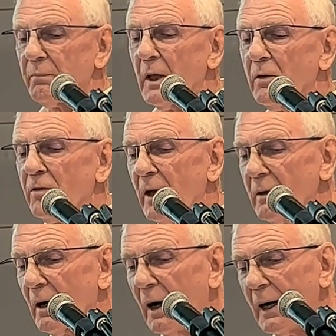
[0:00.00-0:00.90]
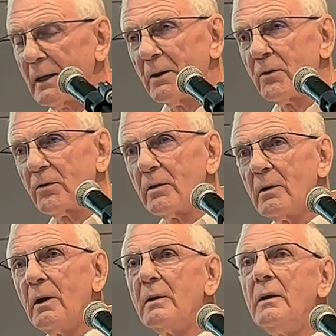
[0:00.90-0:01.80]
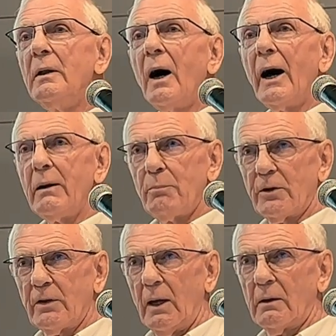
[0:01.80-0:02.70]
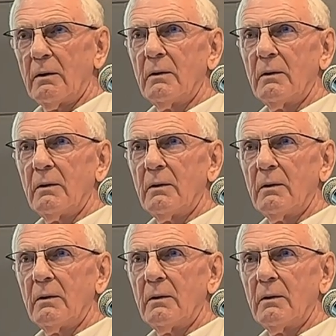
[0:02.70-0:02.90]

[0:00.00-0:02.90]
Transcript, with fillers: In the Southern Highlands, 9%